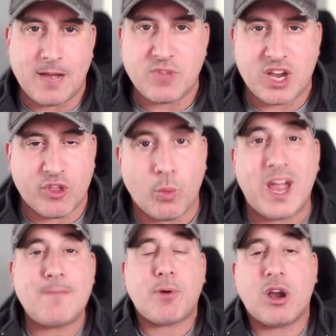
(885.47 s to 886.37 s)
there. The
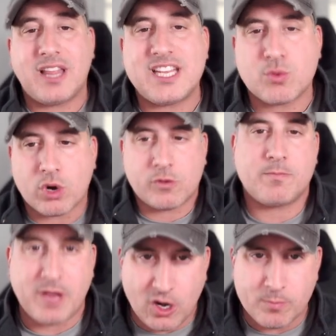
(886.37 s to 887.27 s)
way parlays work with
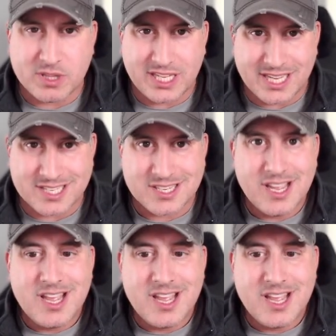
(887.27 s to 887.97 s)
Bet Openly is